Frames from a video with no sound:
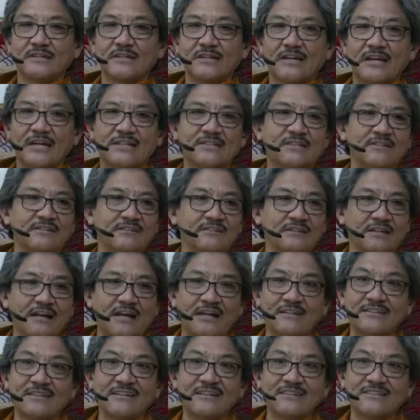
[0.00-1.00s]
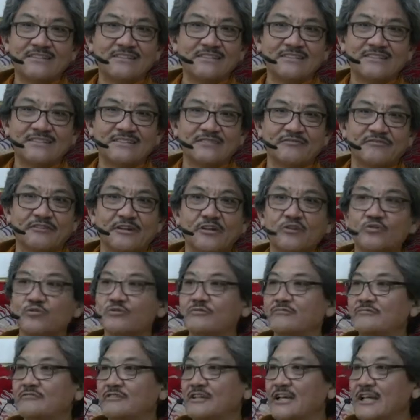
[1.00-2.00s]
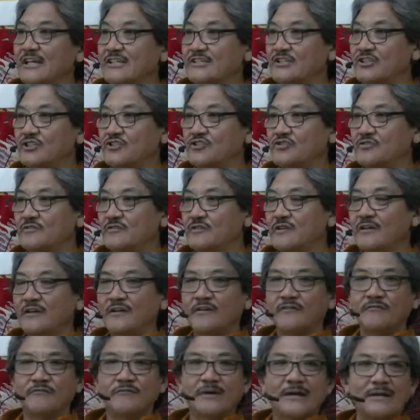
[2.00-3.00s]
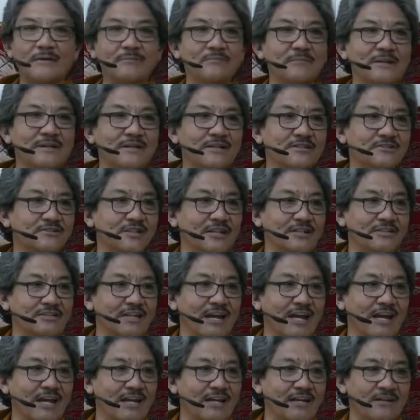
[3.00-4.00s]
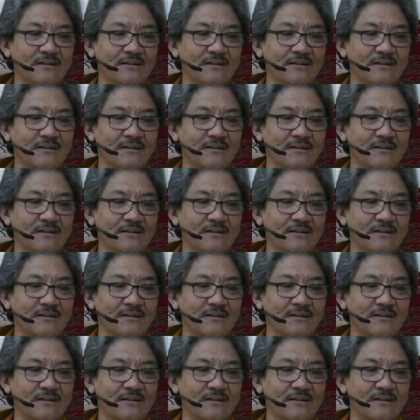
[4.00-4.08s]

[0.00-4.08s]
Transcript: And I think this is a very good relaxation, five minutes a day.